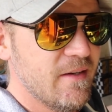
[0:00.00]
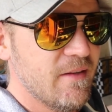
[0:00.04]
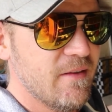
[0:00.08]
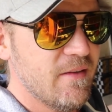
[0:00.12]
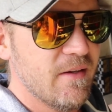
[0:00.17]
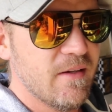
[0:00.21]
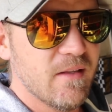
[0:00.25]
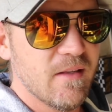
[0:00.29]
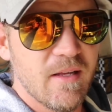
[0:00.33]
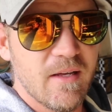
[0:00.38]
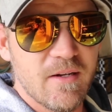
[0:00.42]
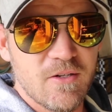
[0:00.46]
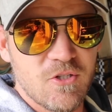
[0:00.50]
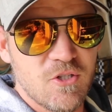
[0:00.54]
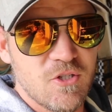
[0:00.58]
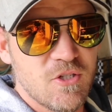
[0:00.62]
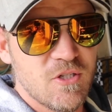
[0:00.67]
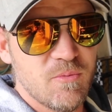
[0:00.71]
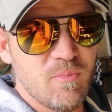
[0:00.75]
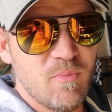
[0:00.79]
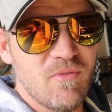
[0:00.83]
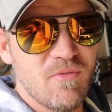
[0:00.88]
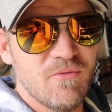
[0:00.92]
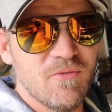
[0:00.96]
the clutch
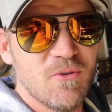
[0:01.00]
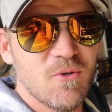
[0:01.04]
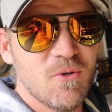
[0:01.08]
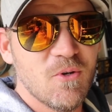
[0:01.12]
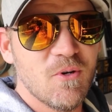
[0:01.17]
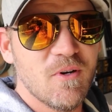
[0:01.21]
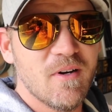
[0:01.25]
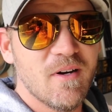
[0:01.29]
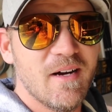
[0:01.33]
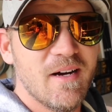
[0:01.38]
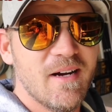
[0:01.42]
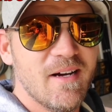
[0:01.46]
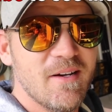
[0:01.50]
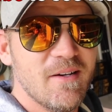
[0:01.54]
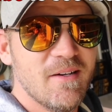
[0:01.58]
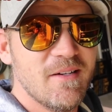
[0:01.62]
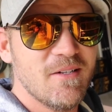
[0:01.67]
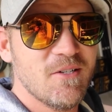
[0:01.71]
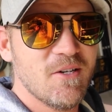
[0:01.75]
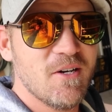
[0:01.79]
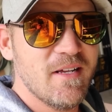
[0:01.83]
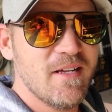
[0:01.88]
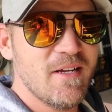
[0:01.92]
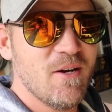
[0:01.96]
just before I
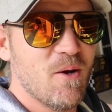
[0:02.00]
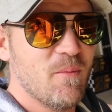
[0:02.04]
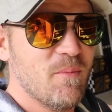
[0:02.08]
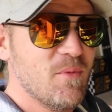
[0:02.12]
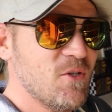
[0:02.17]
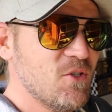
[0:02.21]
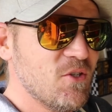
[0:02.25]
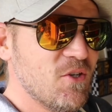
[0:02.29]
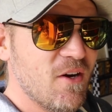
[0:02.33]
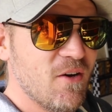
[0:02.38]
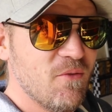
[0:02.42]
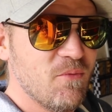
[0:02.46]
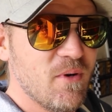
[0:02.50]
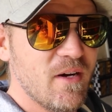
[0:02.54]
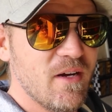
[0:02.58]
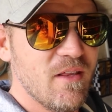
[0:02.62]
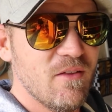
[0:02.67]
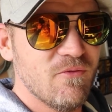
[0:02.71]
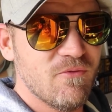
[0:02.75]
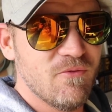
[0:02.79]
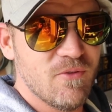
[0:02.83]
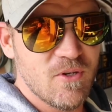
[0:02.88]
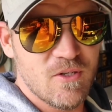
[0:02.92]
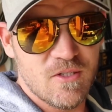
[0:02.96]
tried to go up the driveway
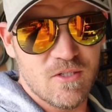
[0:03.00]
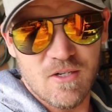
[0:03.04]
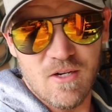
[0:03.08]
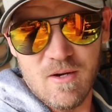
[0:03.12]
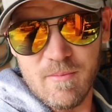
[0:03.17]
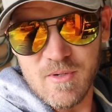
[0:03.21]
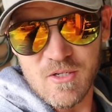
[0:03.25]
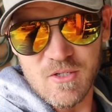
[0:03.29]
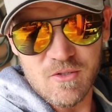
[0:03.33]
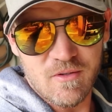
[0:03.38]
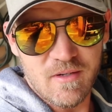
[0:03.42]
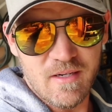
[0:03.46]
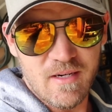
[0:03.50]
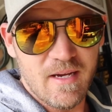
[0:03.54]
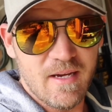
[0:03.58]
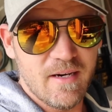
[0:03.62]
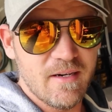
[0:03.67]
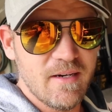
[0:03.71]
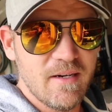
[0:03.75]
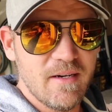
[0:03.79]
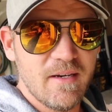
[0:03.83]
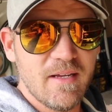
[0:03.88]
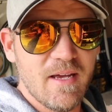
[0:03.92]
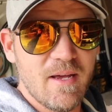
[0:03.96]
the first time I took it
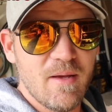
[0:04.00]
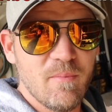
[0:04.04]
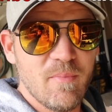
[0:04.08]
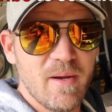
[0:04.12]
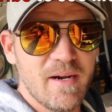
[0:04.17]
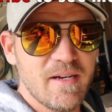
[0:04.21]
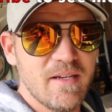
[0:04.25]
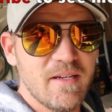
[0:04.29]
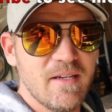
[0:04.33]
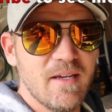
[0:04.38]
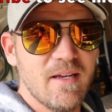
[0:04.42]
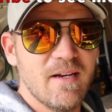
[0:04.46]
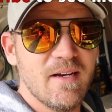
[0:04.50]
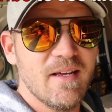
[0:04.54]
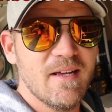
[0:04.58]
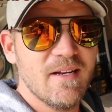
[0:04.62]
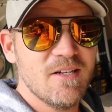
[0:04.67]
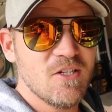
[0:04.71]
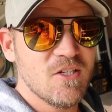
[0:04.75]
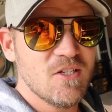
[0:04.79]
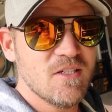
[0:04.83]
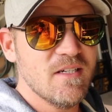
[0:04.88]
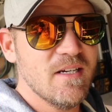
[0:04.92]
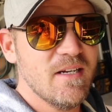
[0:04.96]
out and then came back again,
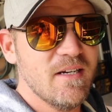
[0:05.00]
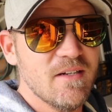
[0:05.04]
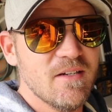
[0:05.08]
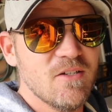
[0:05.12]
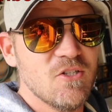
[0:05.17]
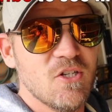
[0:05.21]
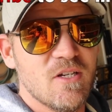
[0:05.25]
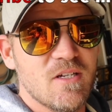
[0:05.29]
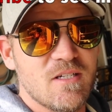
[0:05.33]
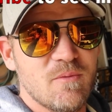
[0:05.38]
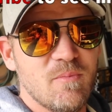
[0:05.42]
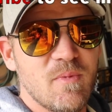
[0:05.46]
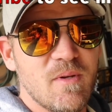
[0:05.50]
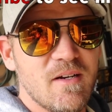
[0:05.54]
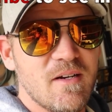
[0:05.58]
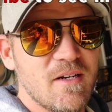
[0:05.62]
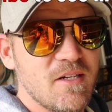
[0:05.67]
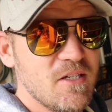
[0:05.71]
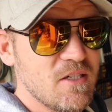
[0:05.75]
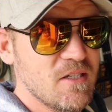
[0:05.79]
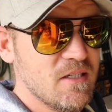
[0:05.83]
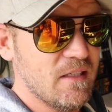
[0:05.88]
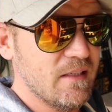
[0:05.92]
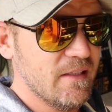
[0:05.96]
it just needed an adjustment.
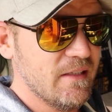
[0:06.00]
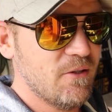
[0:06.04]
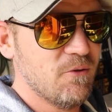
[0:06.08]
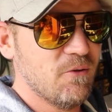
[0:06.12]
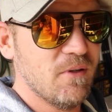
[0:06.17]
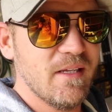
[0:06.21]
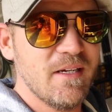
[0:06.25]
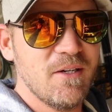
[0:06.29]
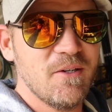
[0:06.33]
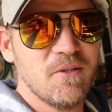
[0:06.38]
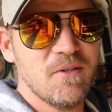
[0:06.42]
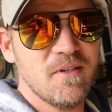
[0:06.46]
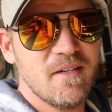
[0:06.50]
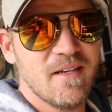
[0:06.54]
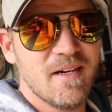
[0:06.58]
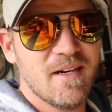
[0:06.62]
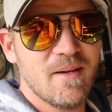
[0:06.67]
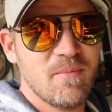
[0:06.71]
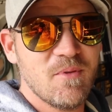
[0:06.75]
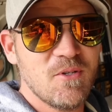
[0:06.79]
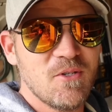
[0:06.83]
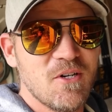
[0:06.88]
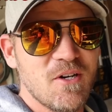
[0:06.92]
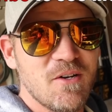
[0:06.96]
I just literally couldn't get
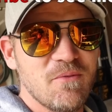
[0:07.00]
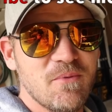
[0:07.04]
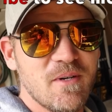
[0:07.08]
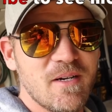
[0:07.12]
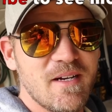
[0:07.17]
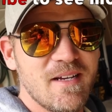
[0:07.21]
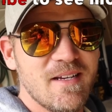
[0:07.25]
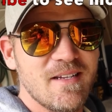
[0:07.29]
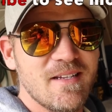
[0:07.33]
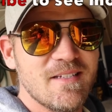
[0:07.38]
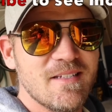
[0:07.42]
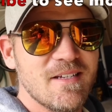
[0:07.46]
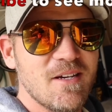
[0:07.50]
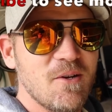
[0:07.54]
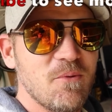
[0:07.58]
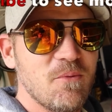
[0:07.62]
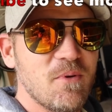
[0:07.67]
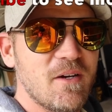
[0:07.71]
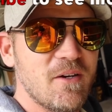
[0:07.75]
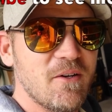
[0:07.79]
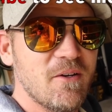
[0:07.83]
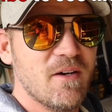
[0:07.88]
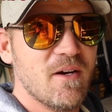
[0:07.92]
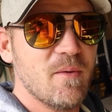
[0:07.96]
up the driveway. So
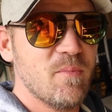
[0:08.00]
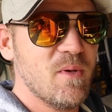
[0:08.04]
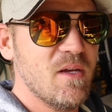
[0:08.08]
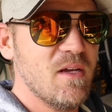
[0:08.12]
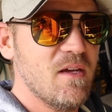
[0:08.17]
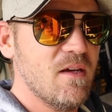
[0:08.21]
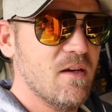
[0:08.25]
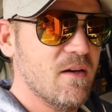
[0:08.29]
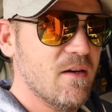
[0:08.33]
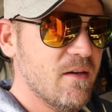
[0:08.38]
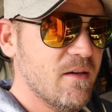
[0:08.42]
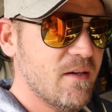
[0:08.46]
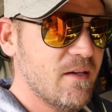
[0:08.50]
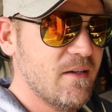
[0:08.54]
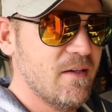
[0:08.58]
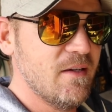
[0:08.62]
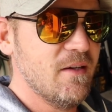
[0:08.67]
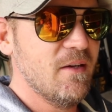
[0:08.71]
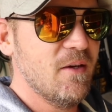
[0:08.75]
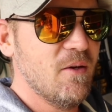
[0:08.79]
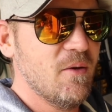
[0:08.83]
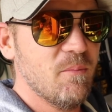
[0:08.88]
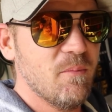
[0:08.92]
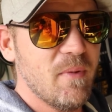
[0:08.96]
when I got up here, I
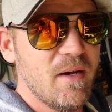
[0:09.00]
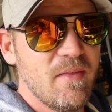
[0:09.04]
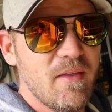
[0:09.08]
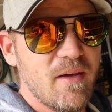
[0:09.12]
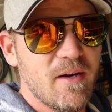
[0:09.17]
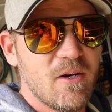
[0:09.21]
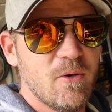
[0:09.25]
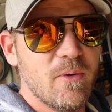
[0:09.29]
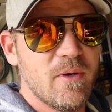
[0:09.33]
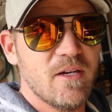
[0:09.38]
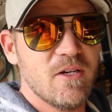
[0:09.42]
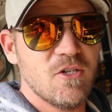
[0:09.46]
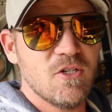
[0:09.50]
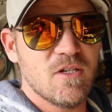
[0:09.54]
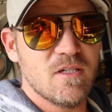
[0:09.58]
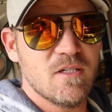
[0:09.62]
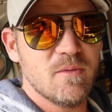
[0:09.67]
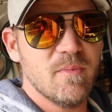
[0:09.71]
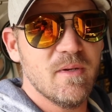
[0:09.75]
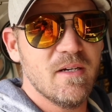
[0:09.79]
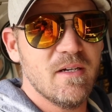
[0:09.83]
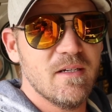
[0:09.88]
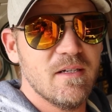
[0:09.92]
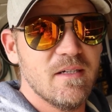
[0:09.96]
made that quick
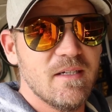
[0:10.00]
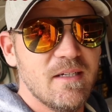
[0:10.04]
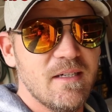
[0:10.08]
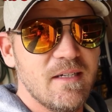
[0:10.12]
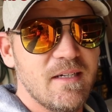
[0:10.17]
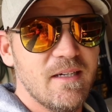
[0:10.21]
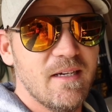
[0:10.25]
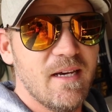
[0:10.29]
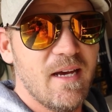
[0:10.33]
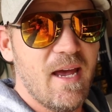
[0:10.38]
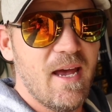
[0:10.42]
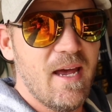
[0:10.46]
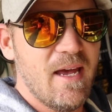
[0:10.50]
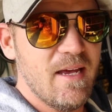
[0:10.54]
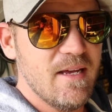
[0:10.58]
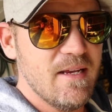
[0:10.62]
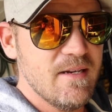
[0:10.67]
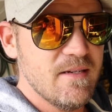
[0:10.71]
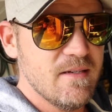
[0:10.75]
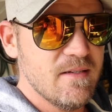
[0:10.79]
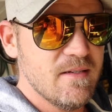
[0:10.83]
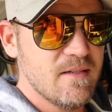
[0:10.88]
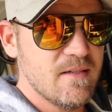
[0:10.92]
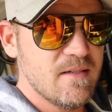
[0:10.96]
adjustment,
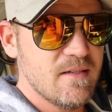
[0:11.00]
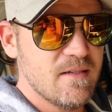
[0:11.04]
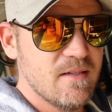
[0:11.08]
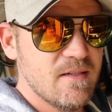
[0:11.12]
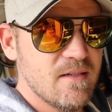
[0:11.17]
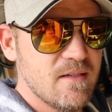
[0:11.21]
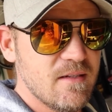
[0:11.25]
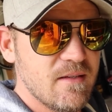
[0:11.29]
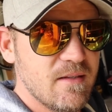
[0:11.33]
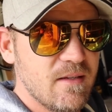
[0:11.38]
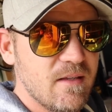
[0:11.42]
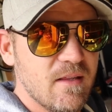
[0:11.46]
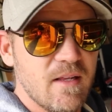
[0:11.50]
and the